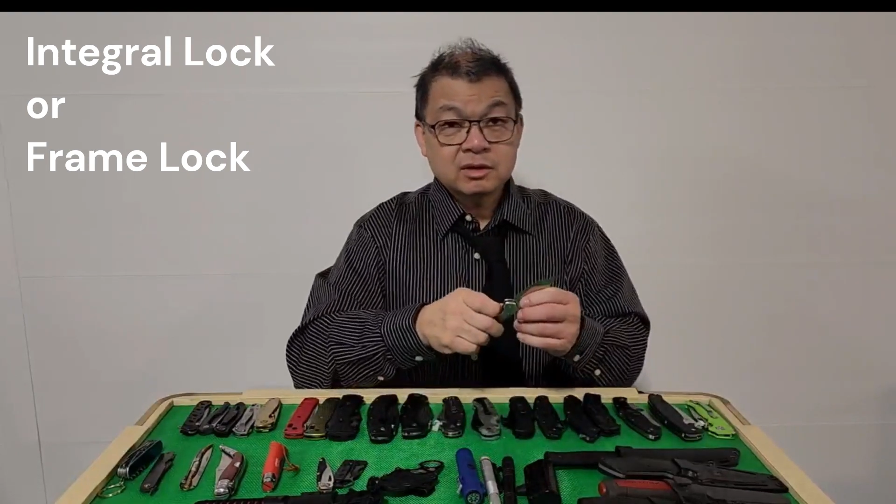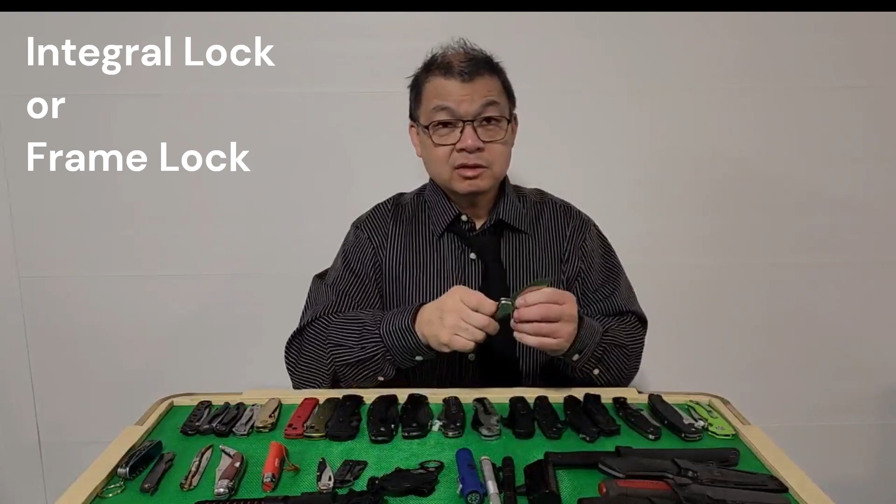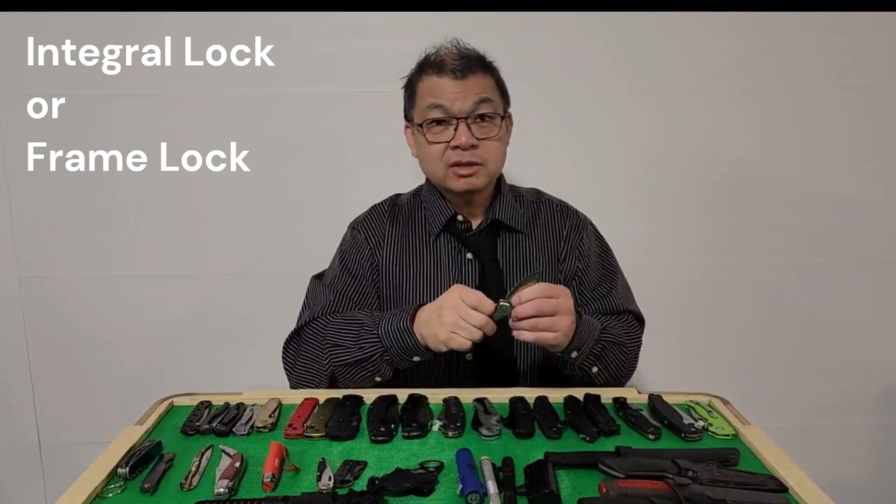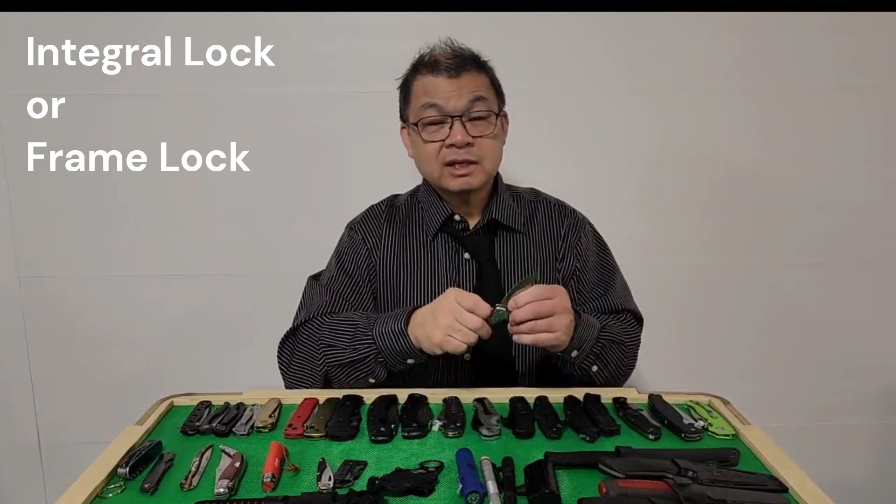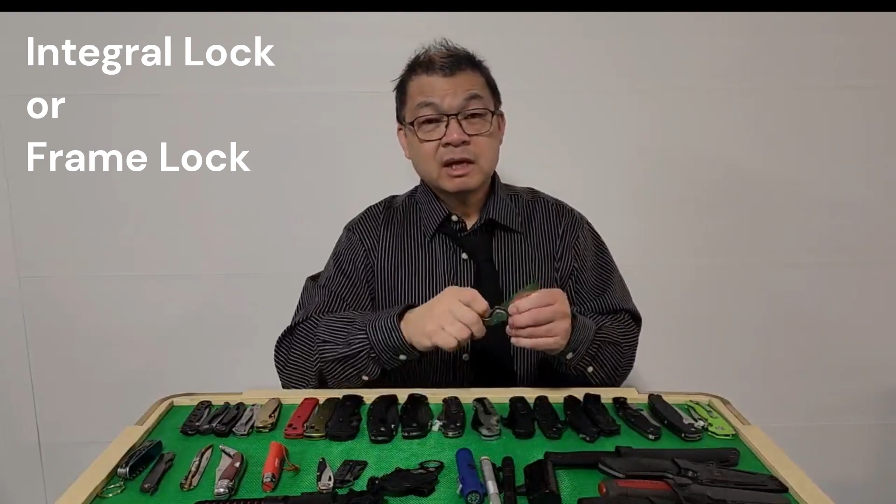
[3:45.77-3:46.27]

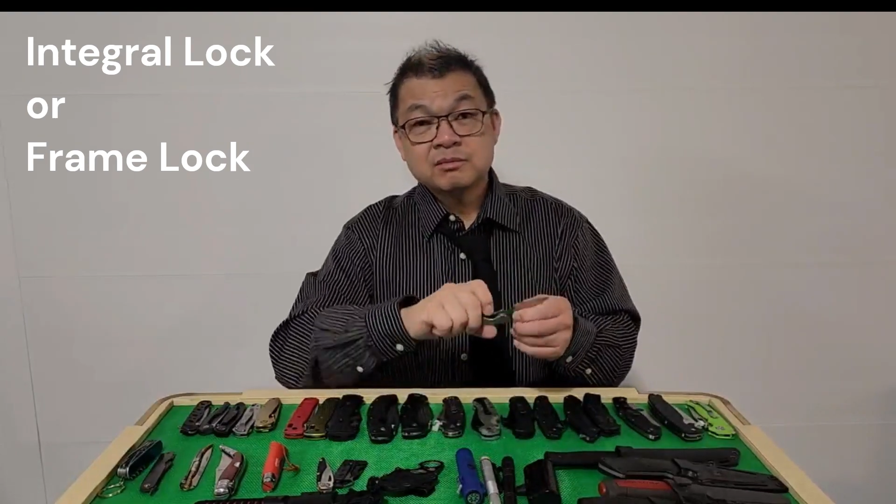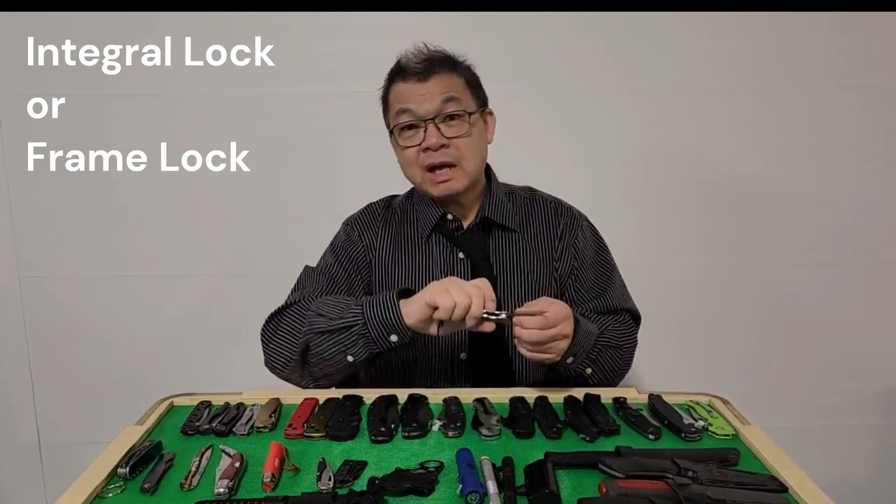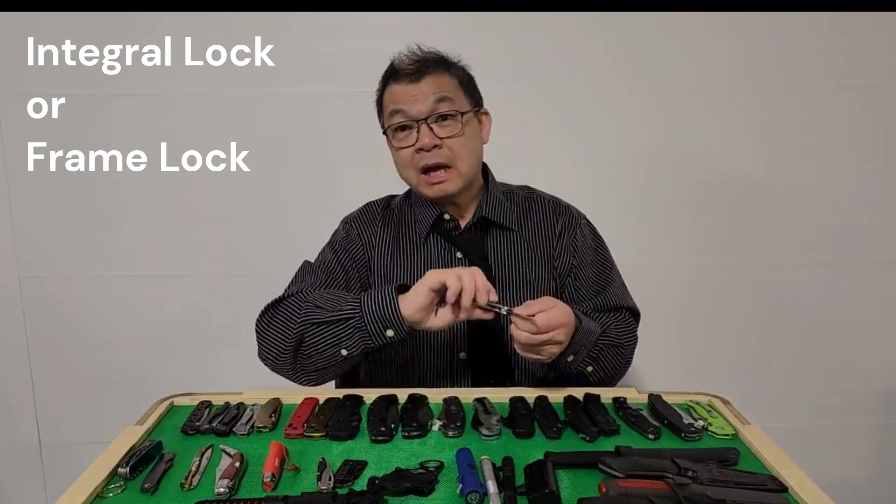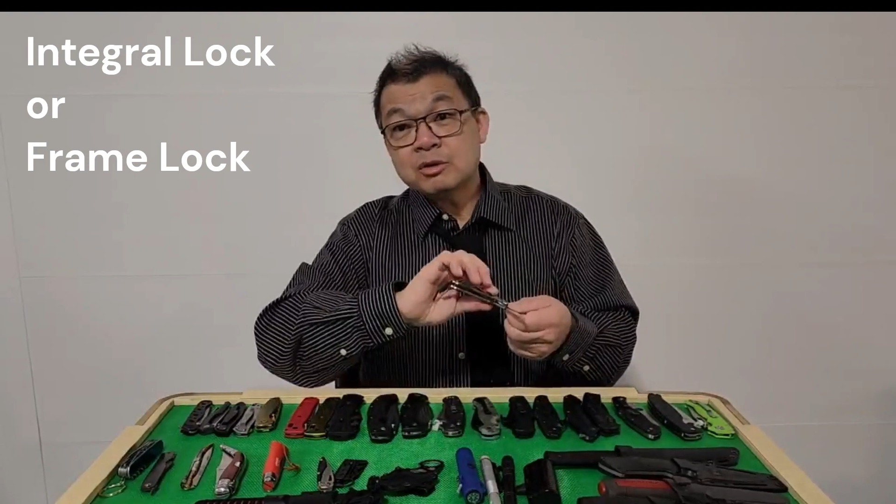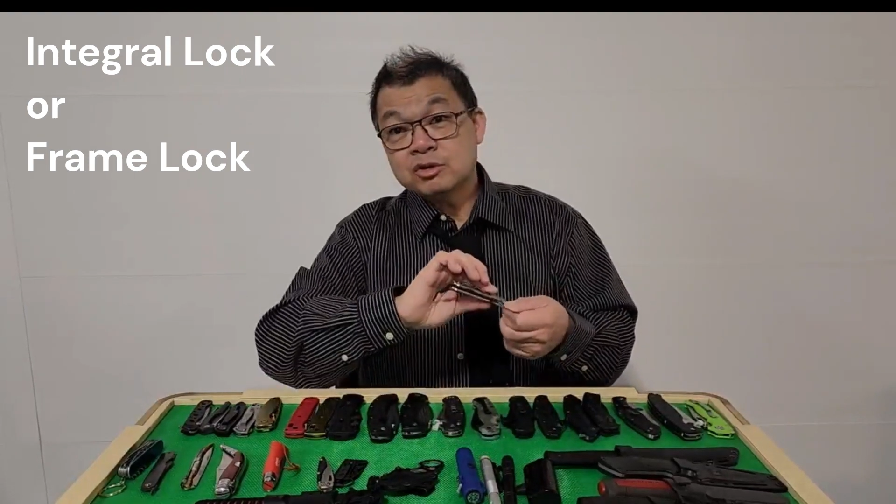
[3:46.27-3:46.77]
Good tap.
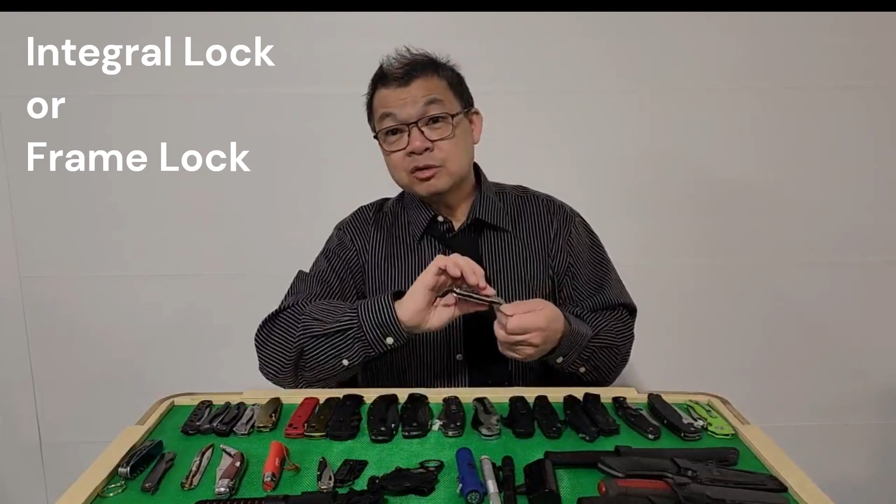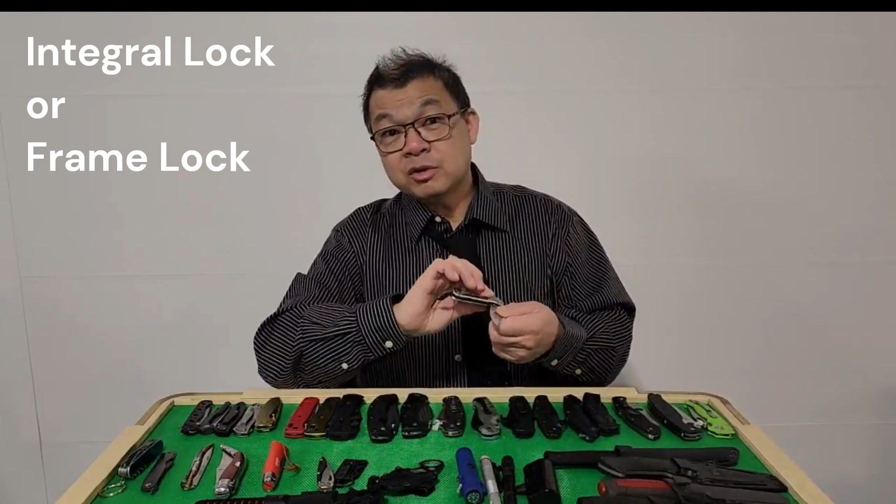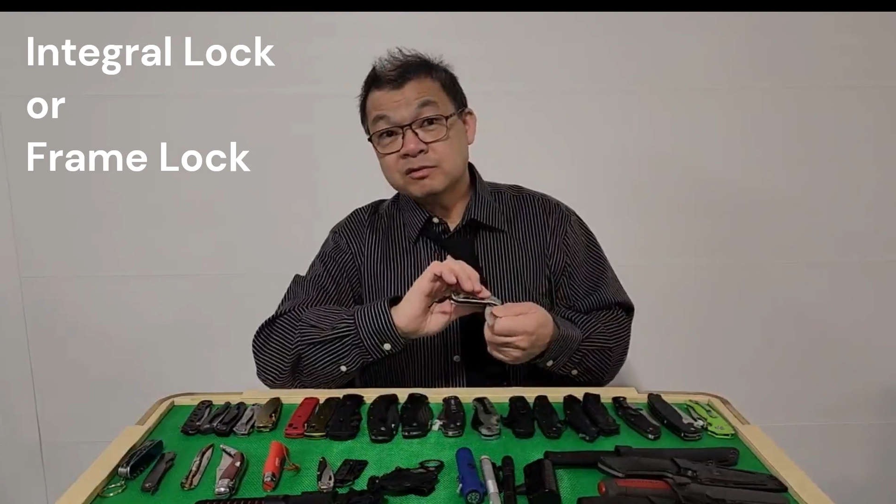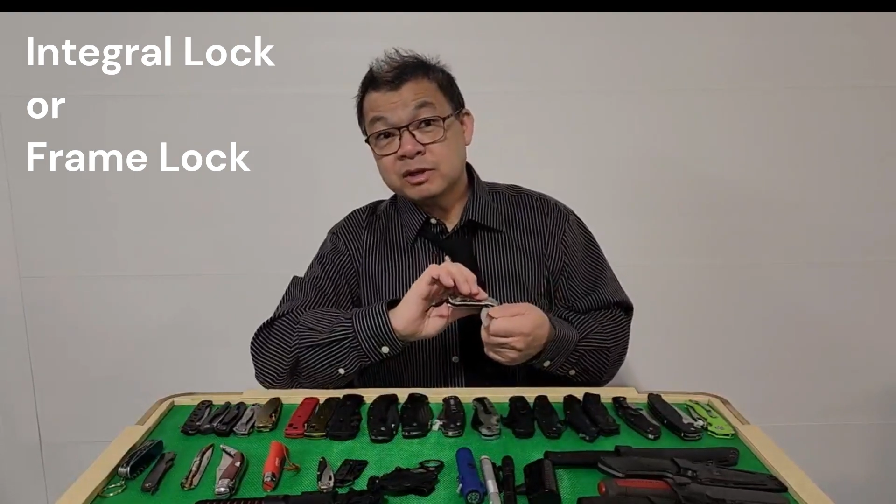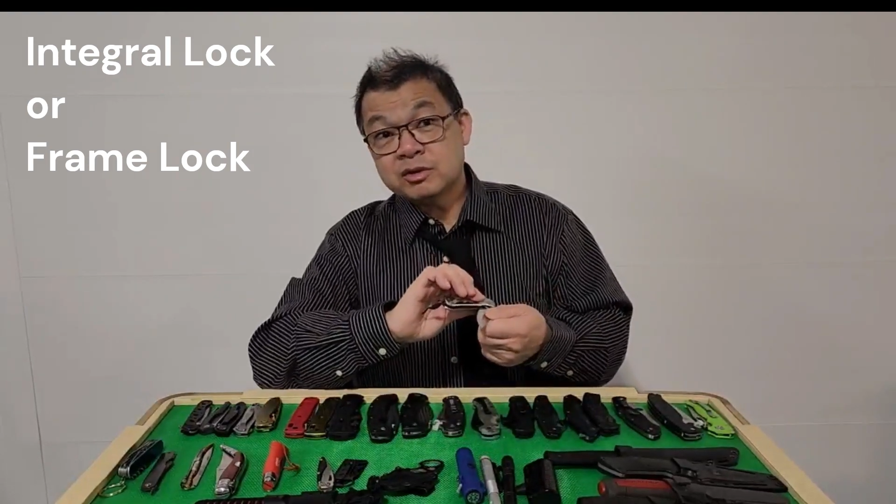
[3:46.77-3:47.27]
I would do it
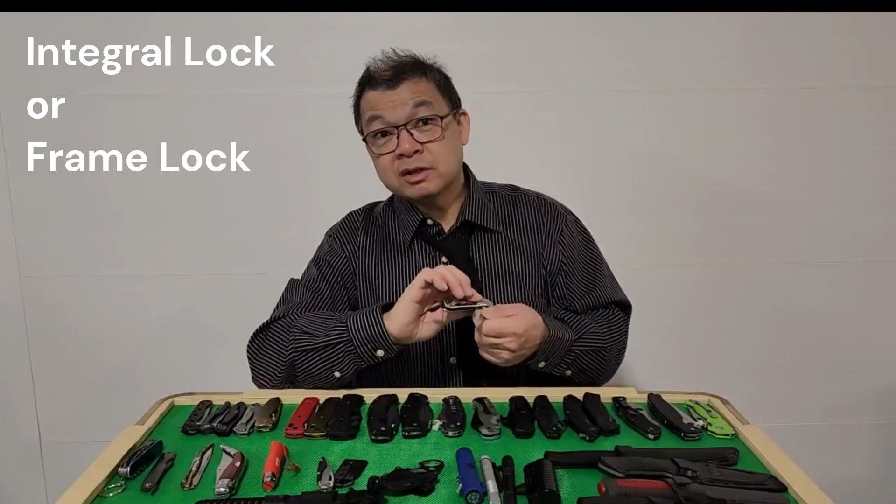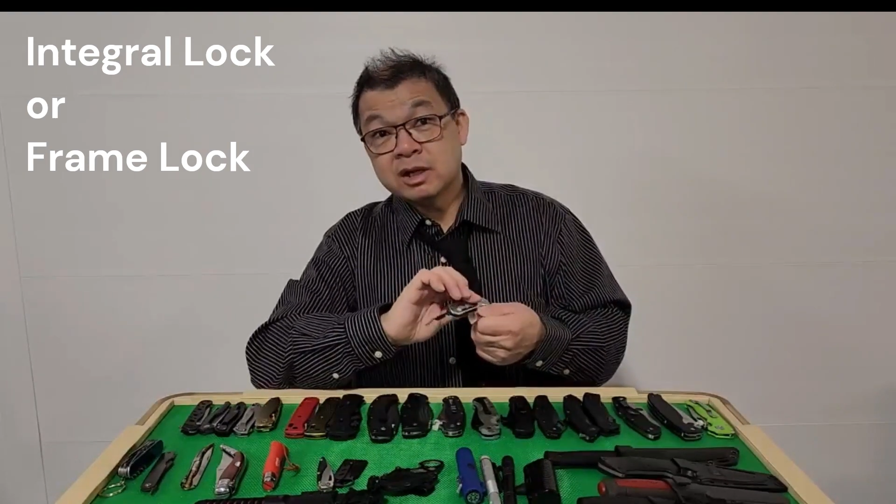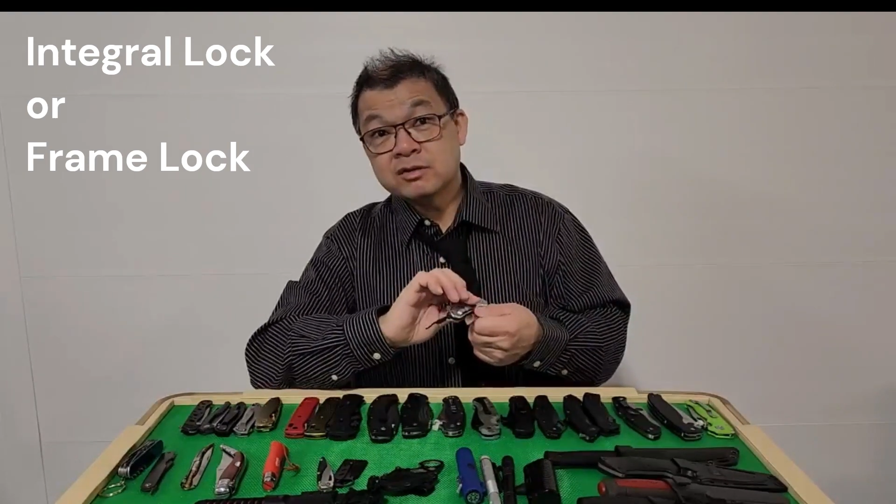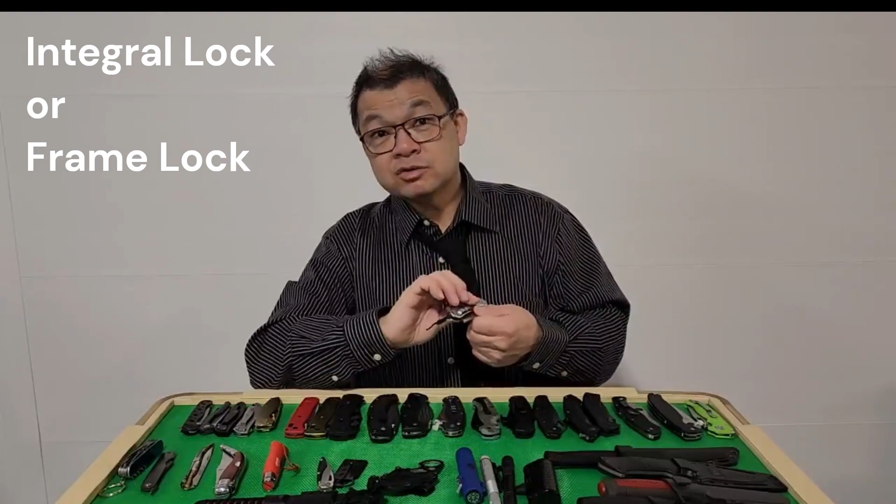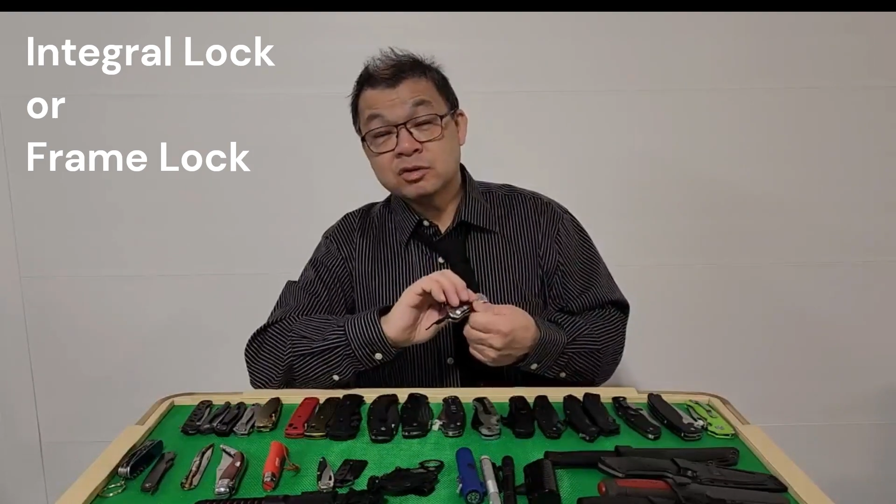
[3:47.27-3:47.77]
with leather
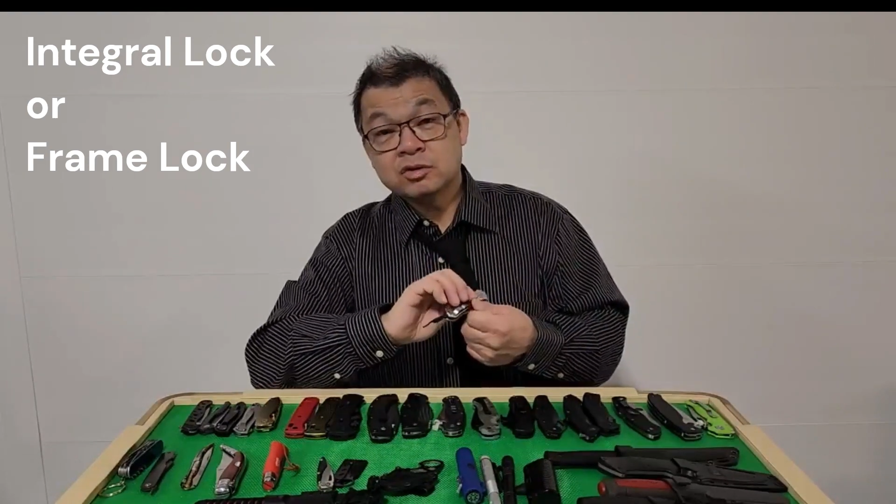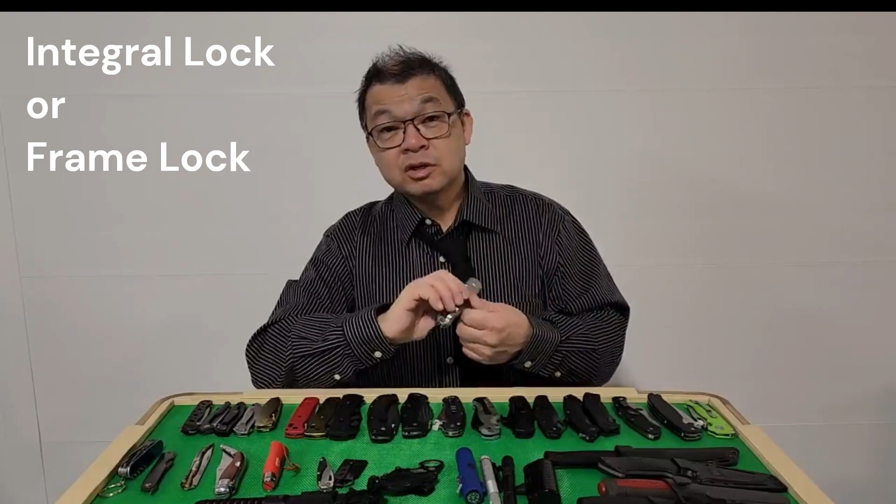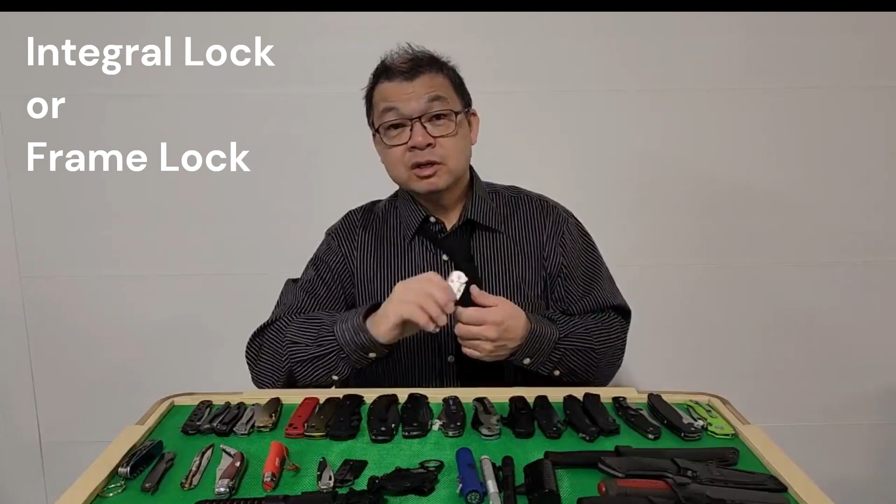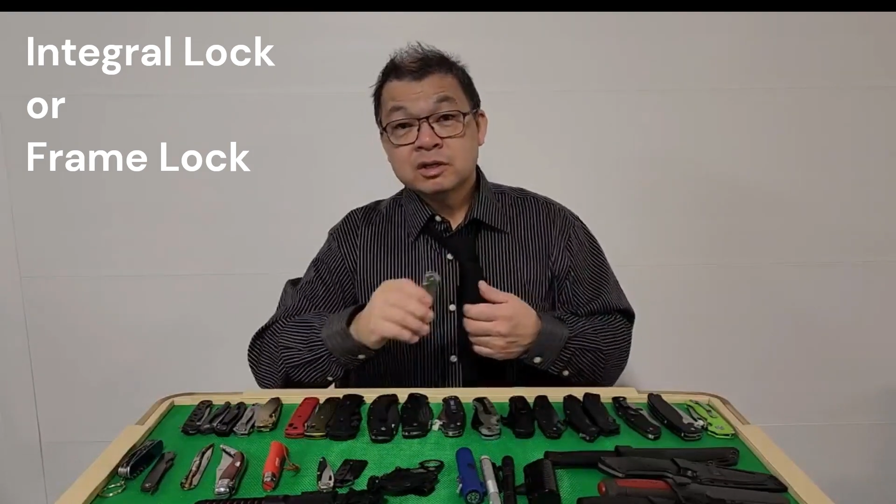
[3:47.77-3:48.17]
gloves or